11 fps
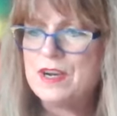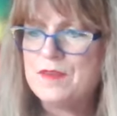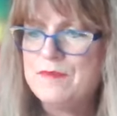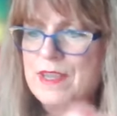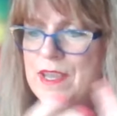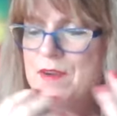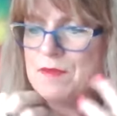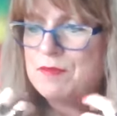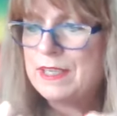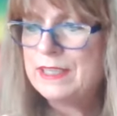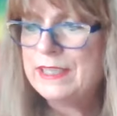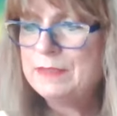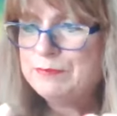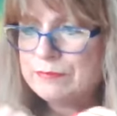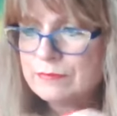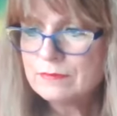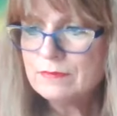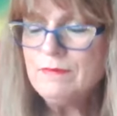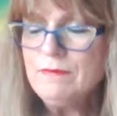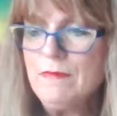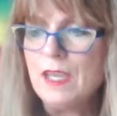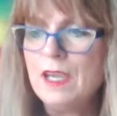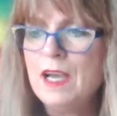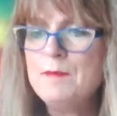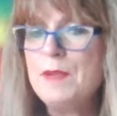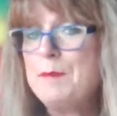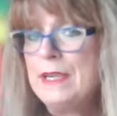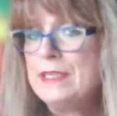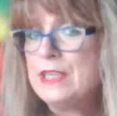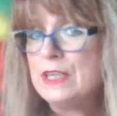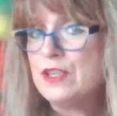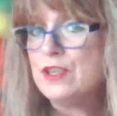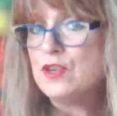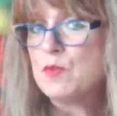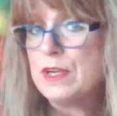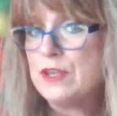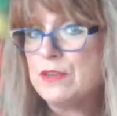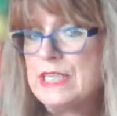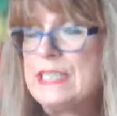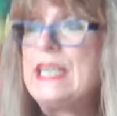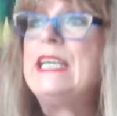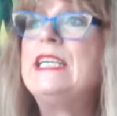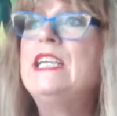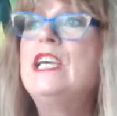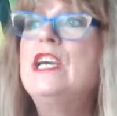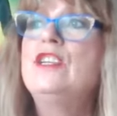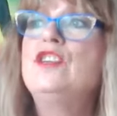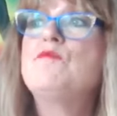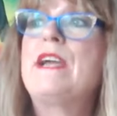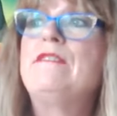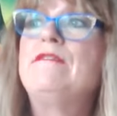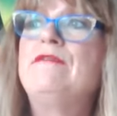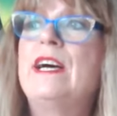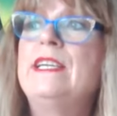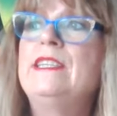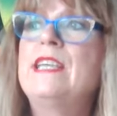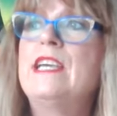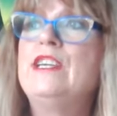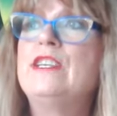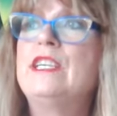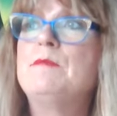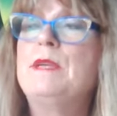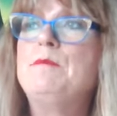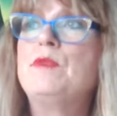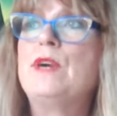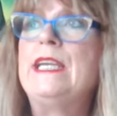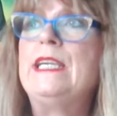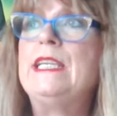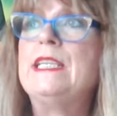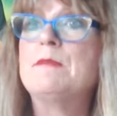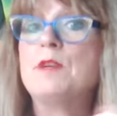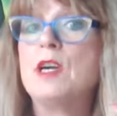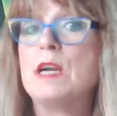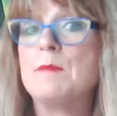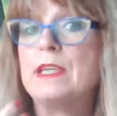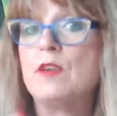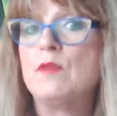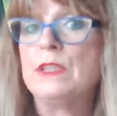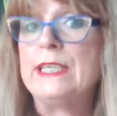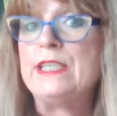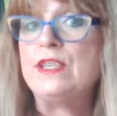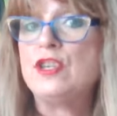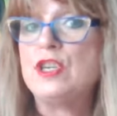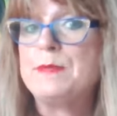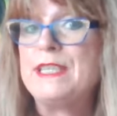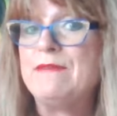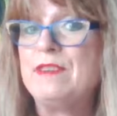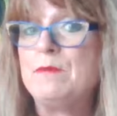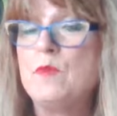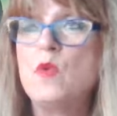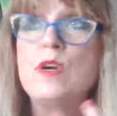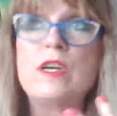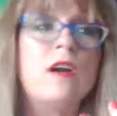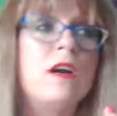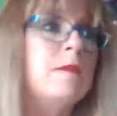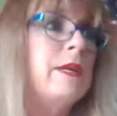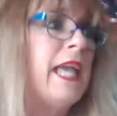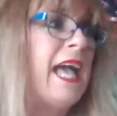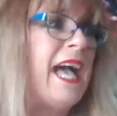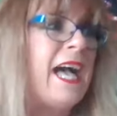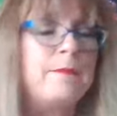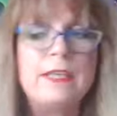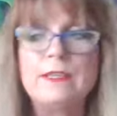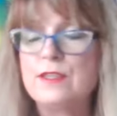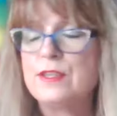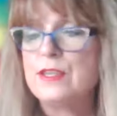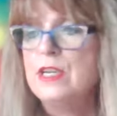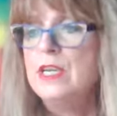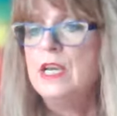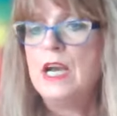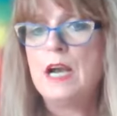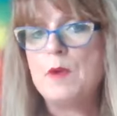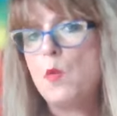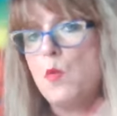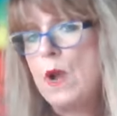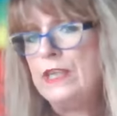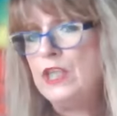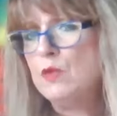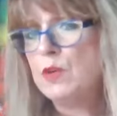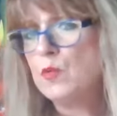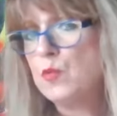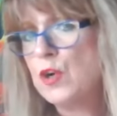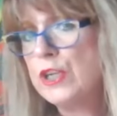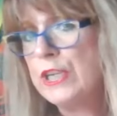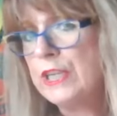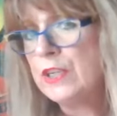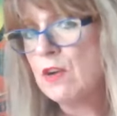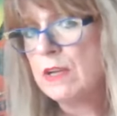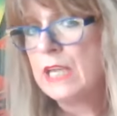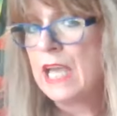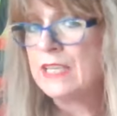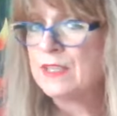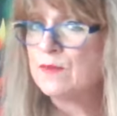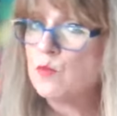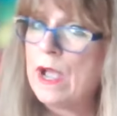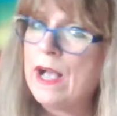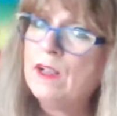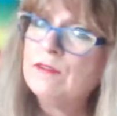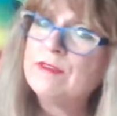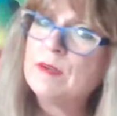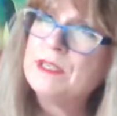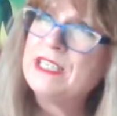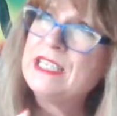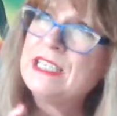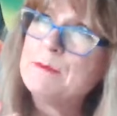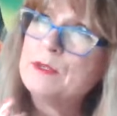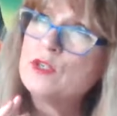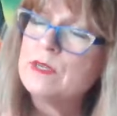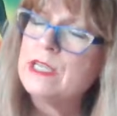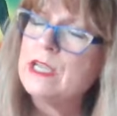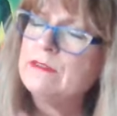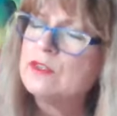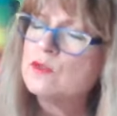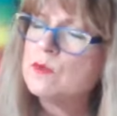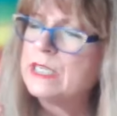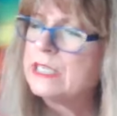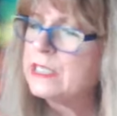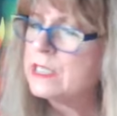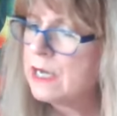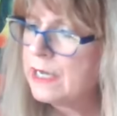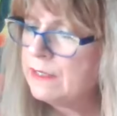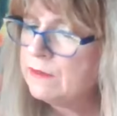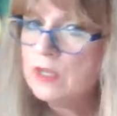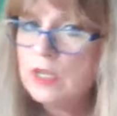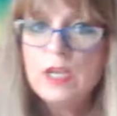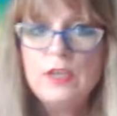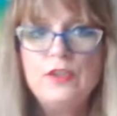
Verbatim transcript: So, really um, pay attention to what you're seeing. You might find that you're going to be breaking some karmic relationships, even more karmic habits, um, what you were working on as well from December 28th to 29th.